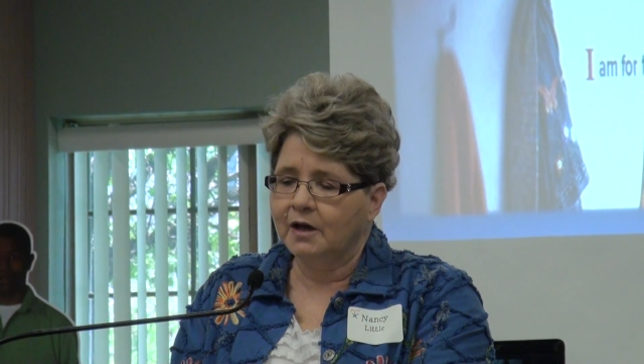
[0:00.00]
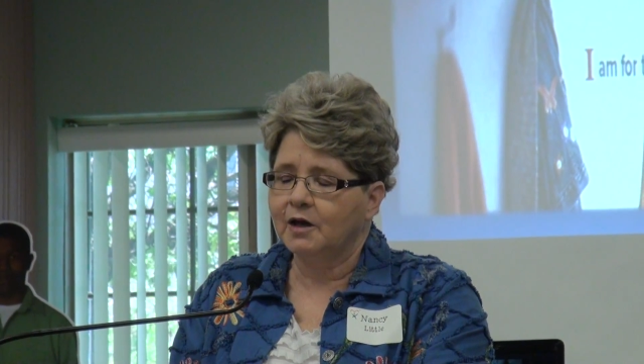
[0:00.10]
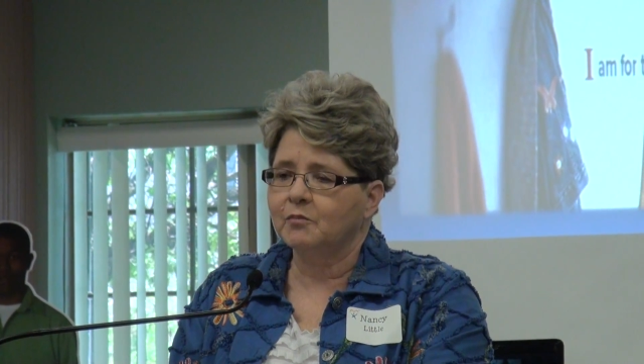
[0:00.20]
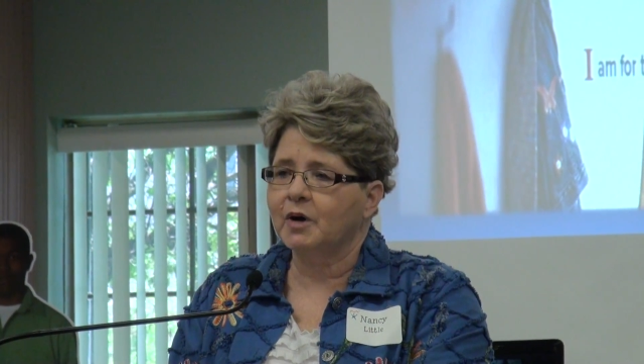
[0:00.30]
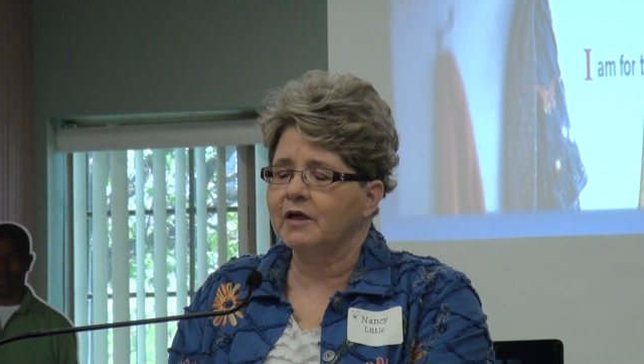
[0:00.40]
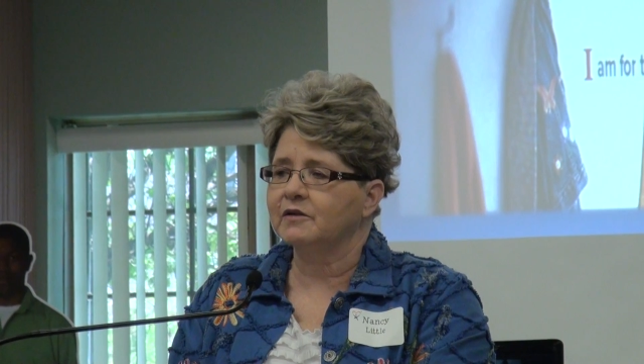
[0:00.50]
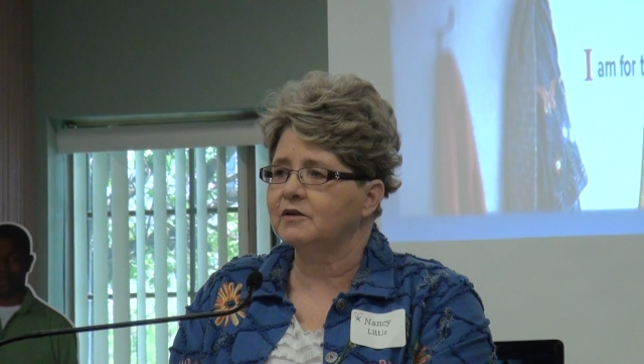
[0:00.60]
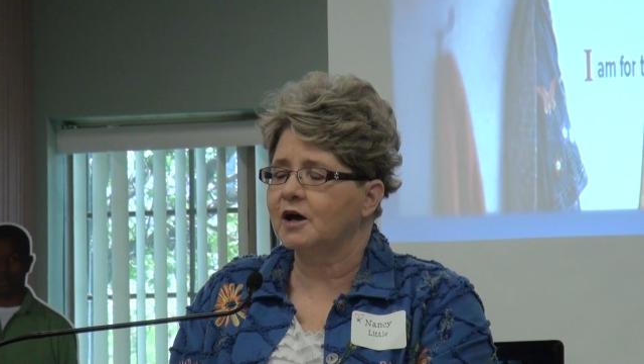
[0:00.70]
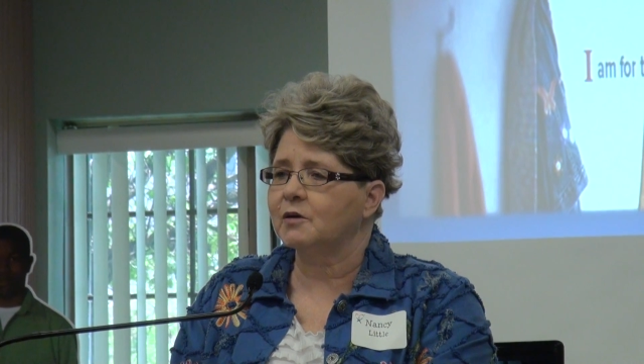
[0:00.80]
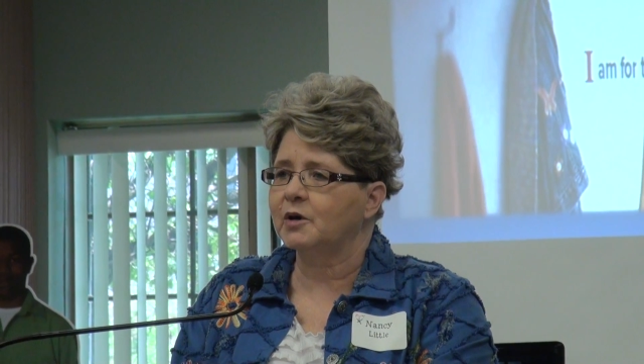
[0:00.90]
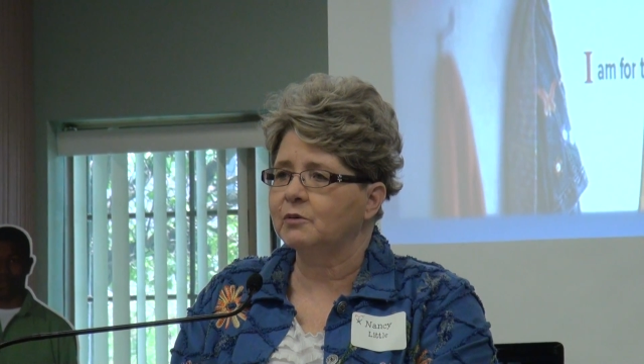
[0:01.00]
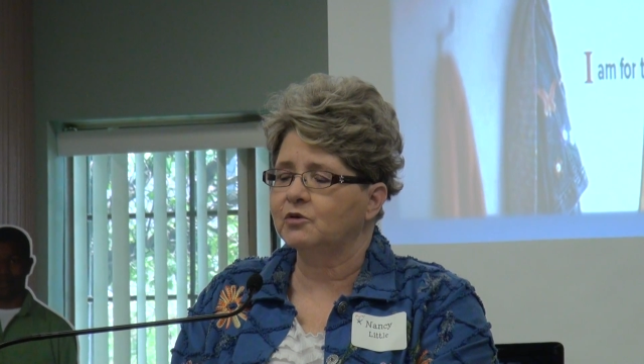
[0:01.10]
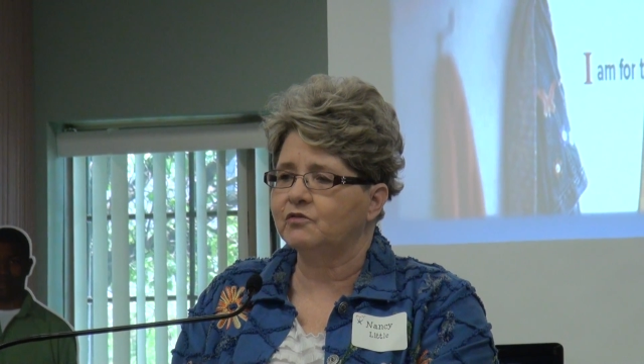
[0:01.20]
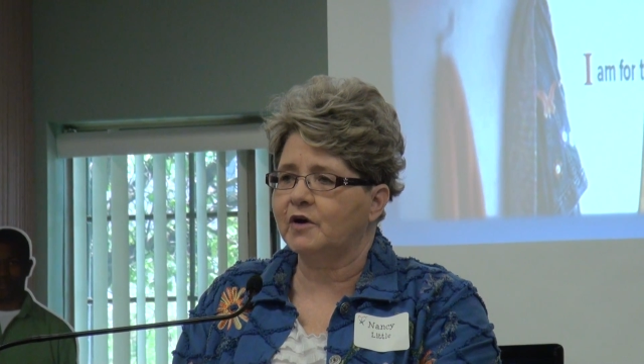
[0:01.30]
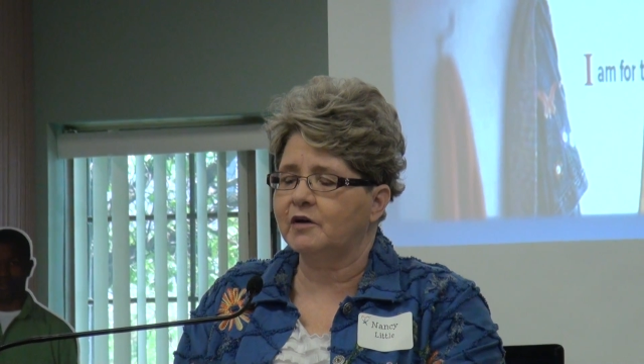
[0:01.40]
And by the time I
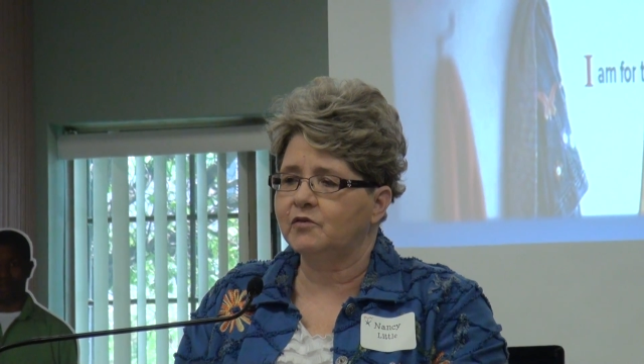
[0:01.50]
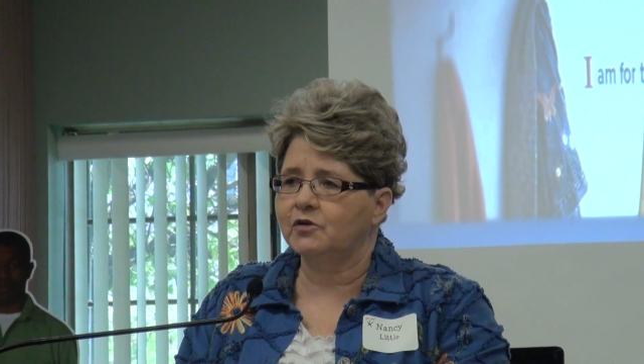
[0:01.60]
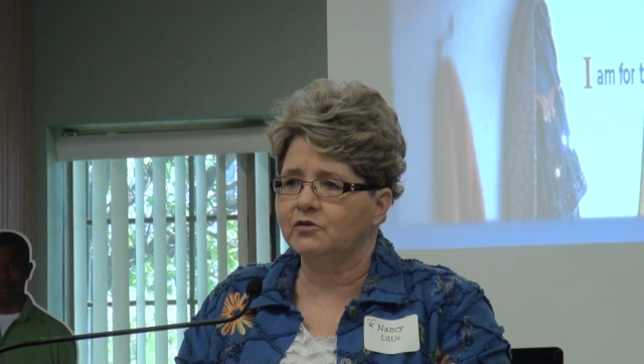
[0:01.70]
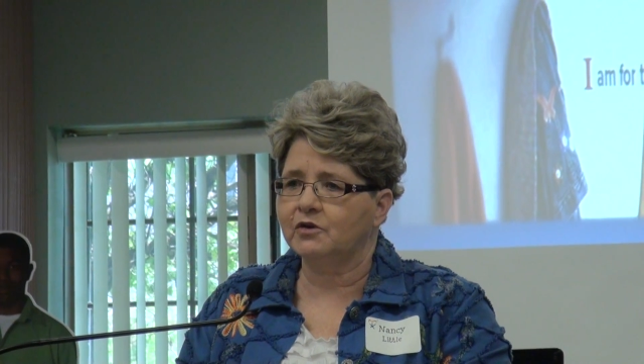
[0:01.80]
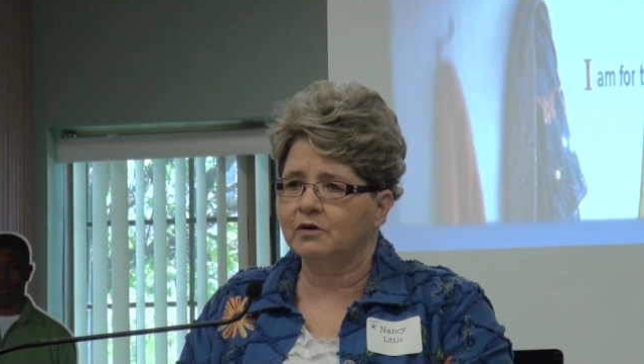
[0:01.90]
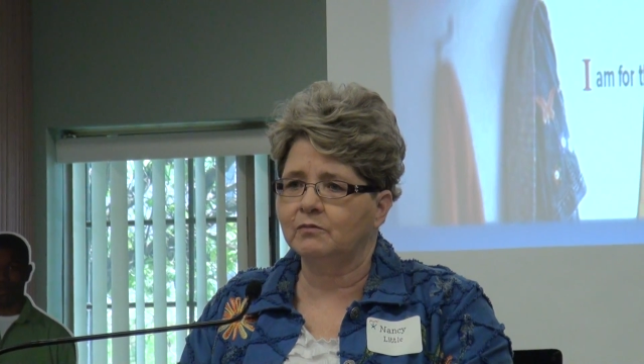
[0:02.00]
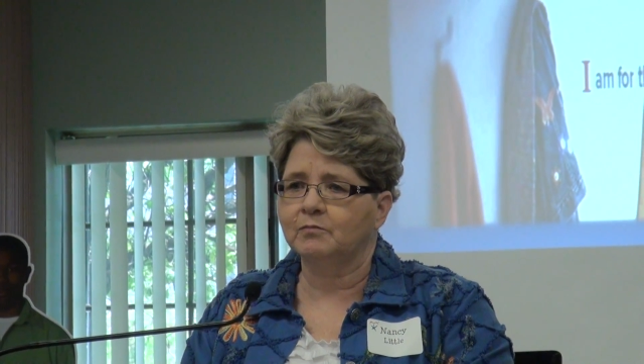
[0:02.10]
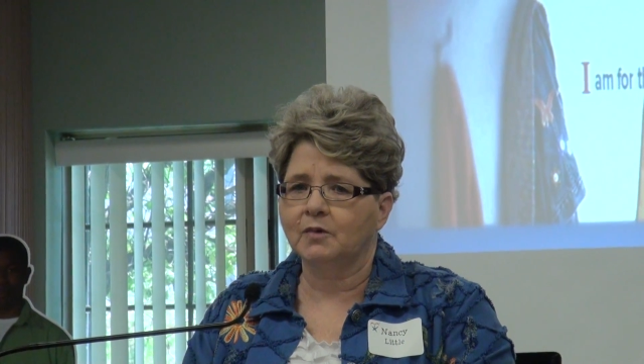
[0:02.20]
was 5 years old,